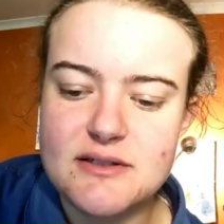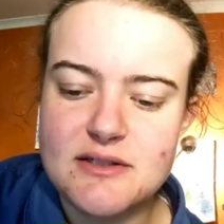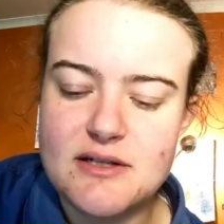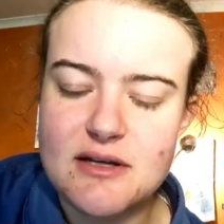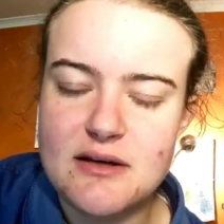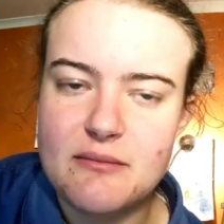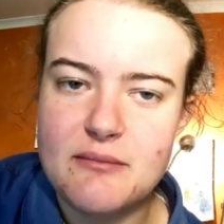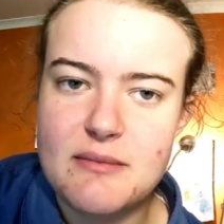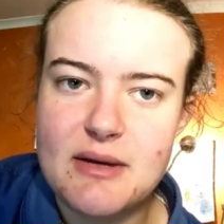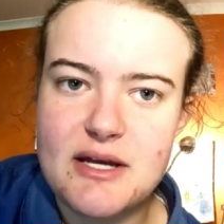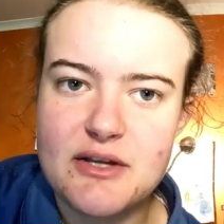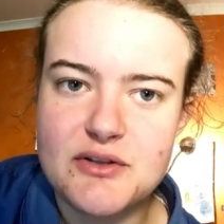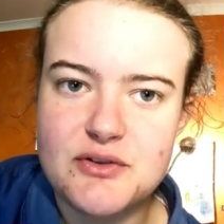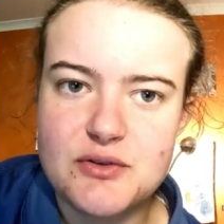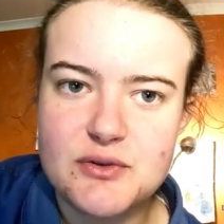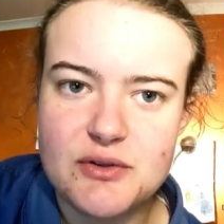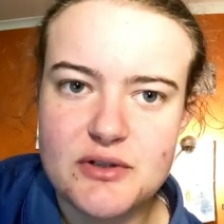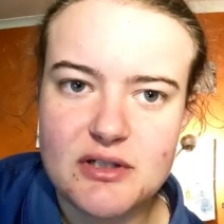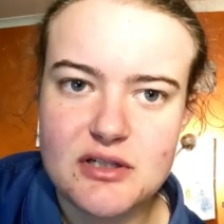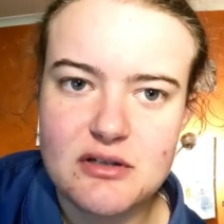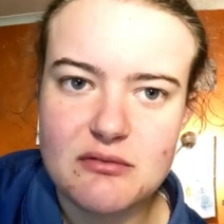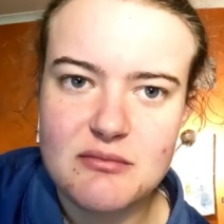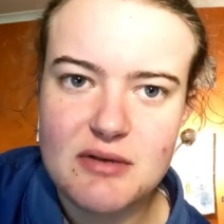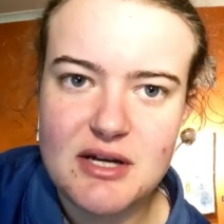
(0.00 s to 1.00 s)
And as you
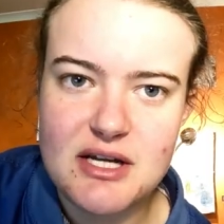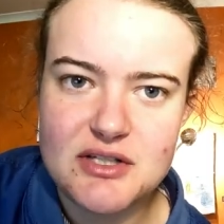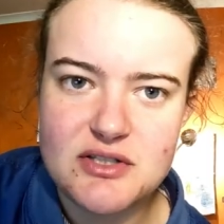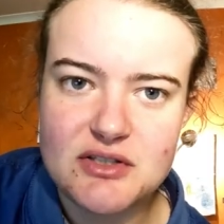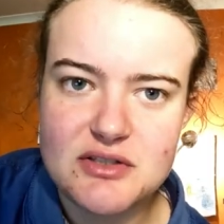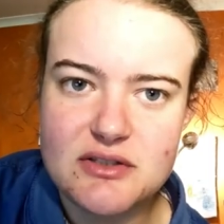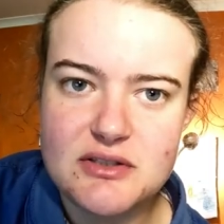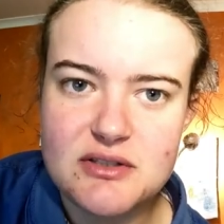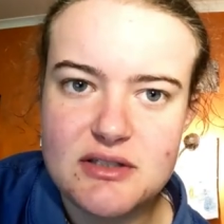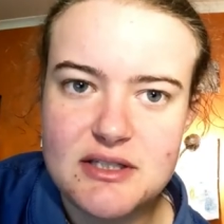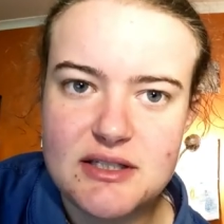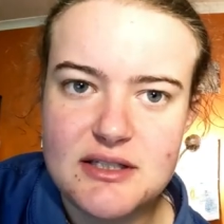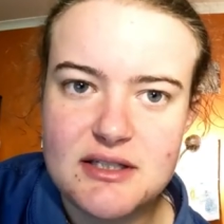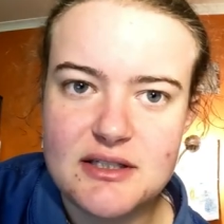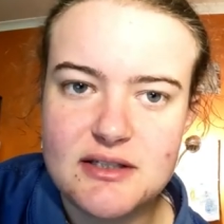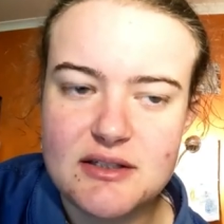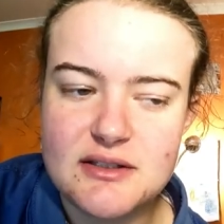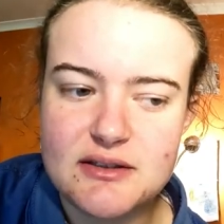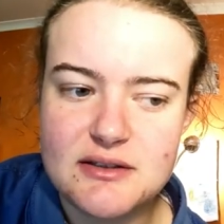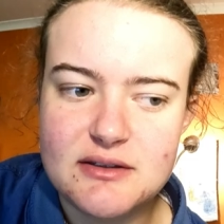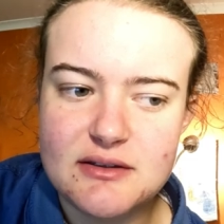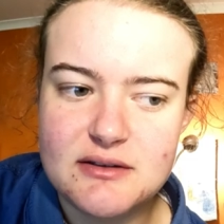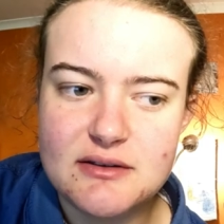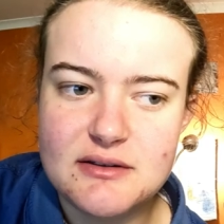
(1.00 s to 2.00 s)
can imagine,
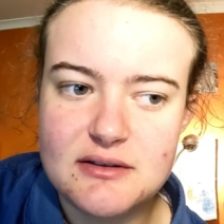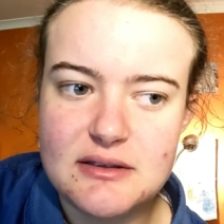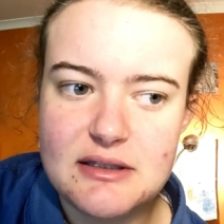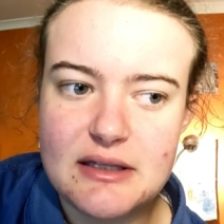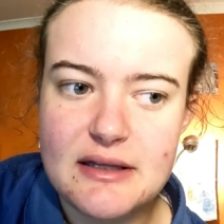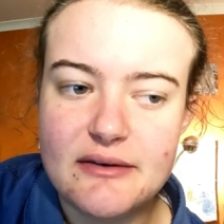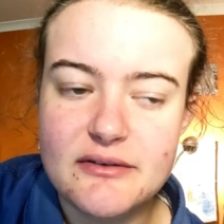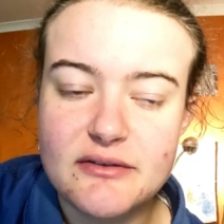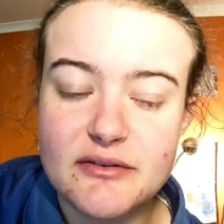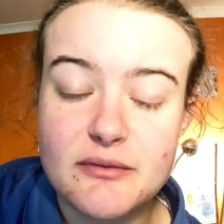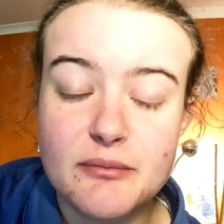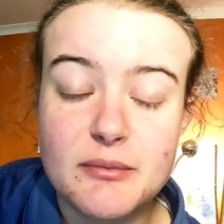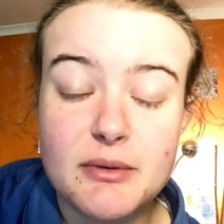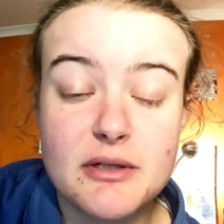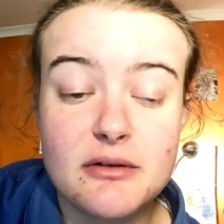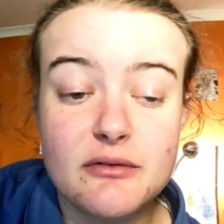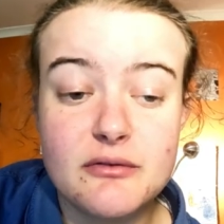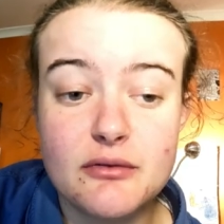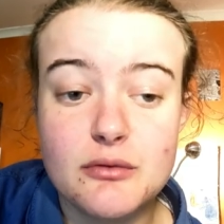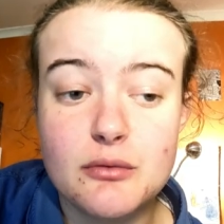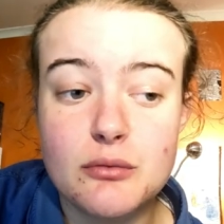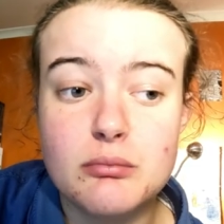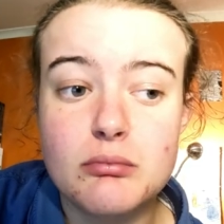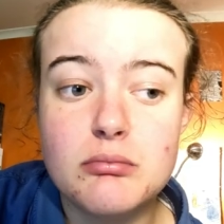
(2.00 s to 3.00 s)
it's a
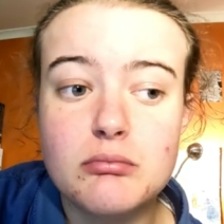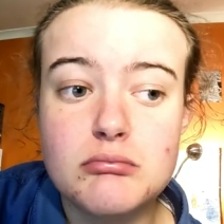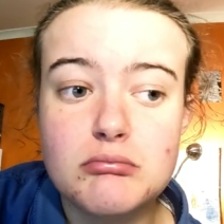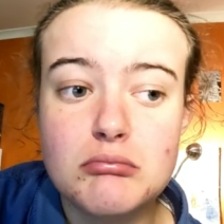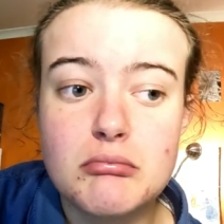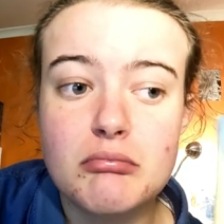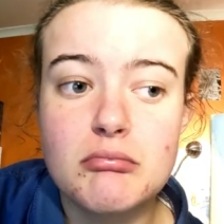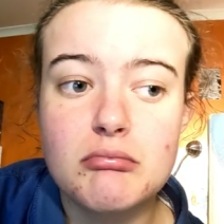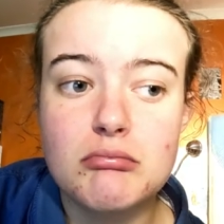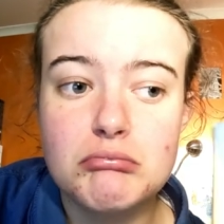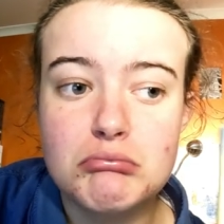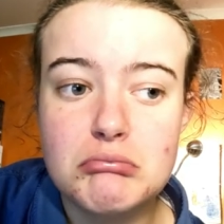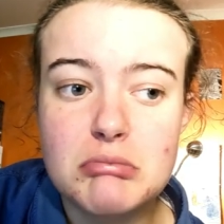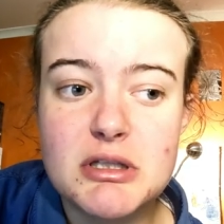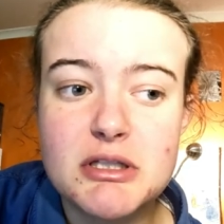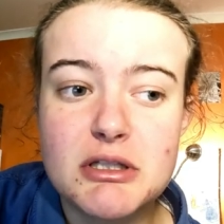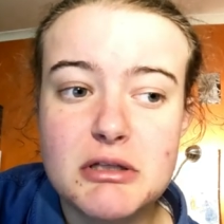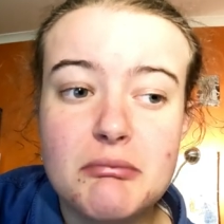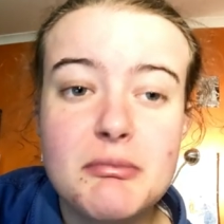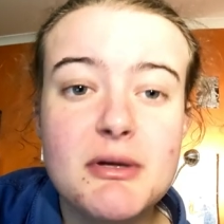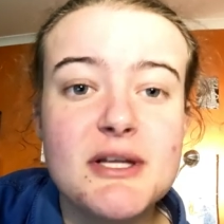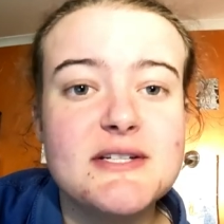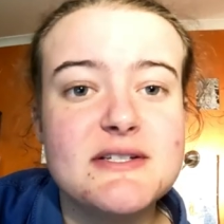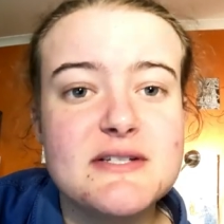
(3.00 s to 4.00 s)

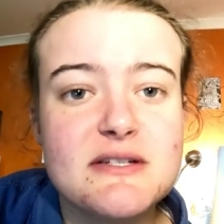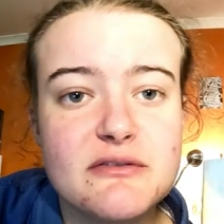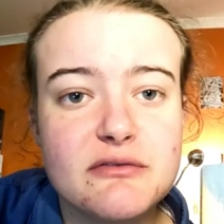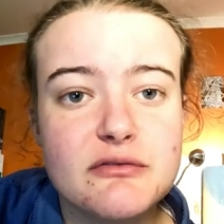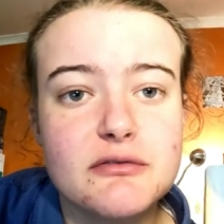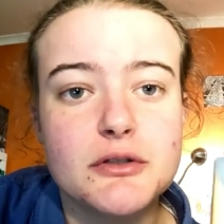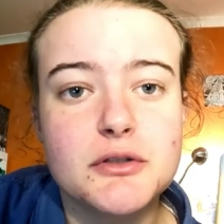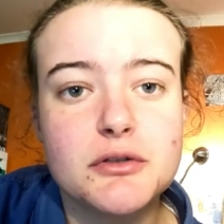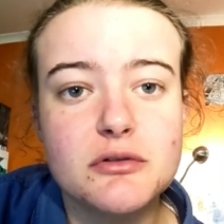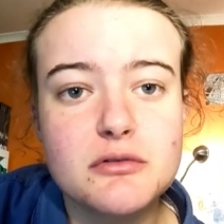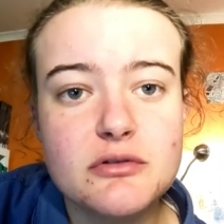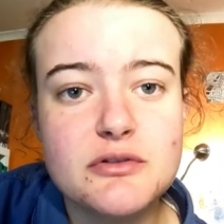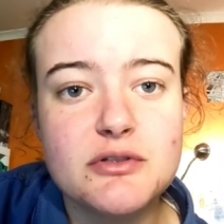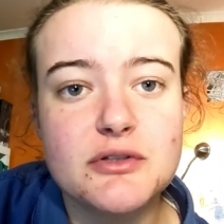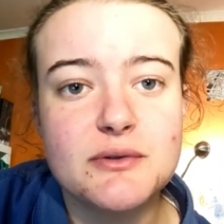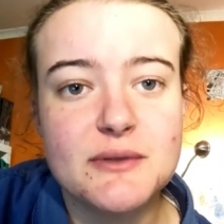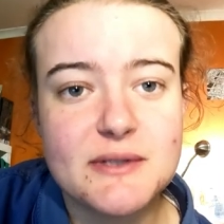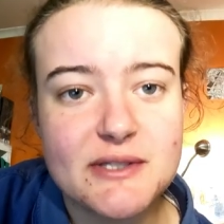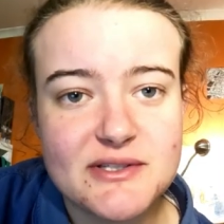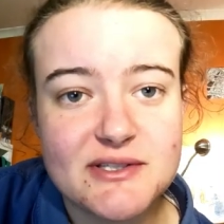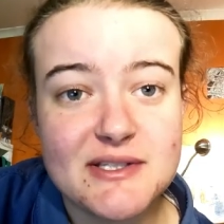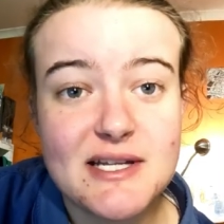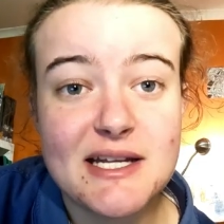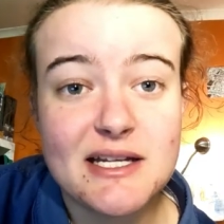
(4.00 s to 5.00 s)
bit different to
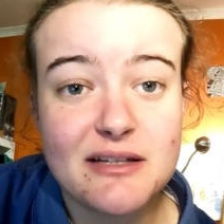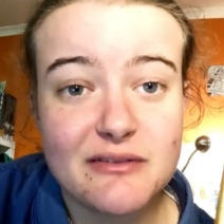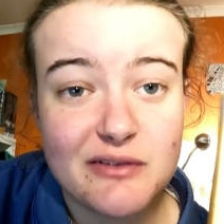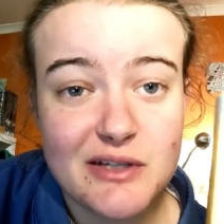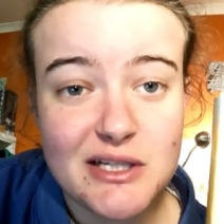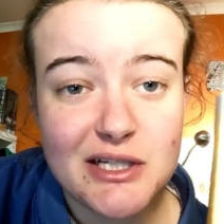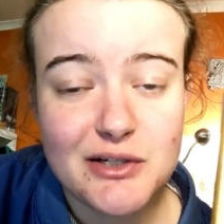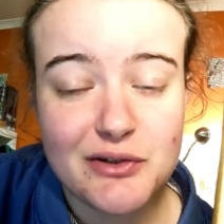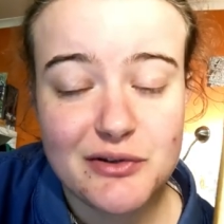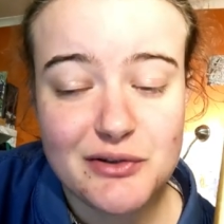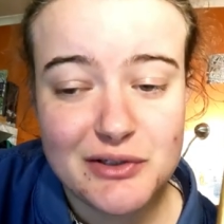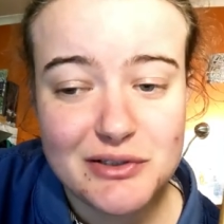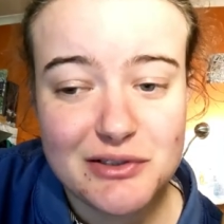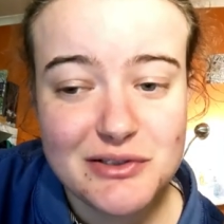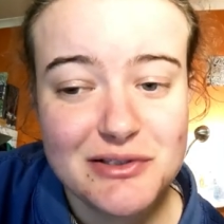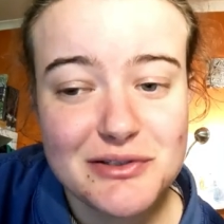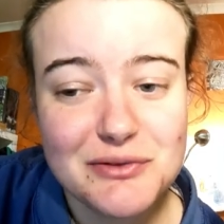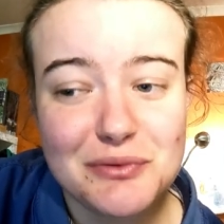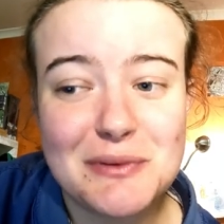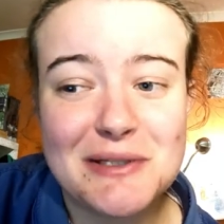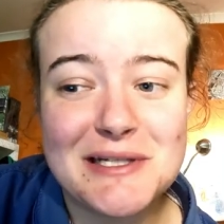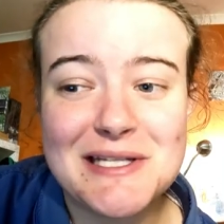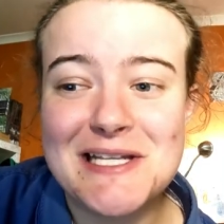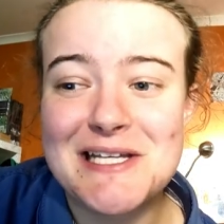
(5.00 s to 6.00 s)
his native
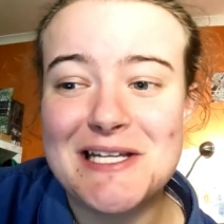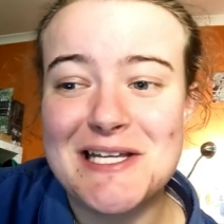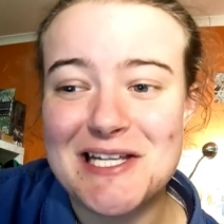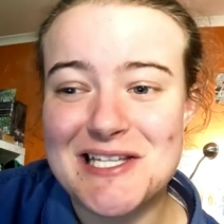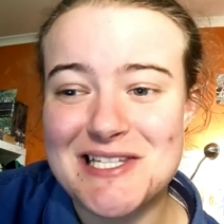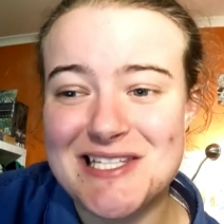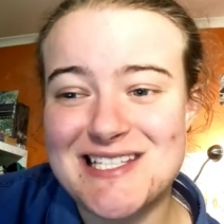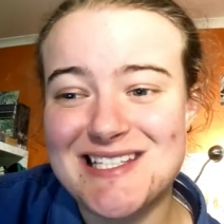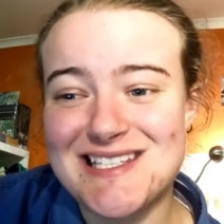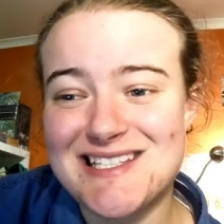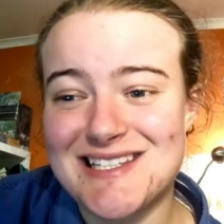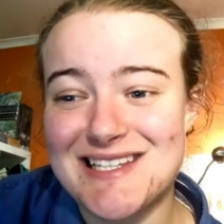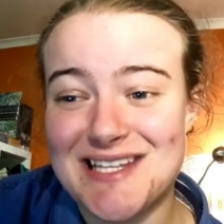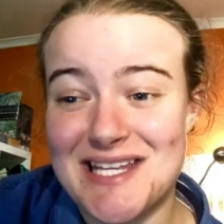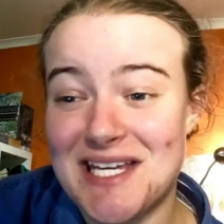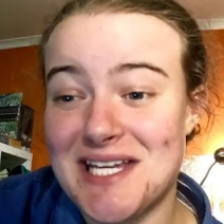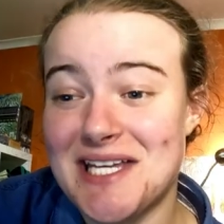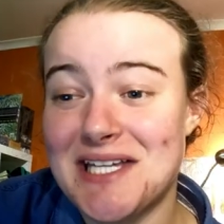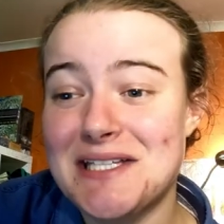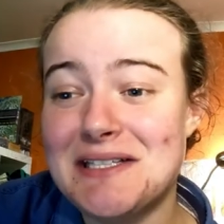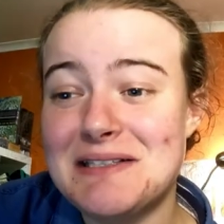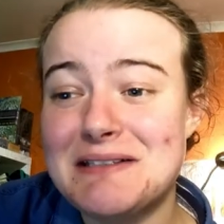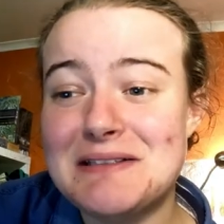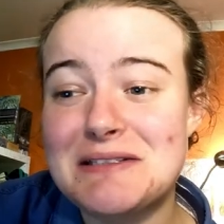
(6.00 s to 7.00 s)
England when he gets
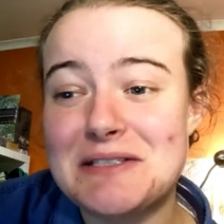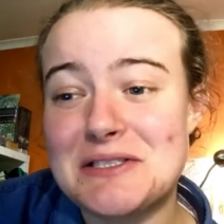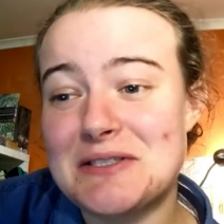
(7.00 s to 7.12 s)
there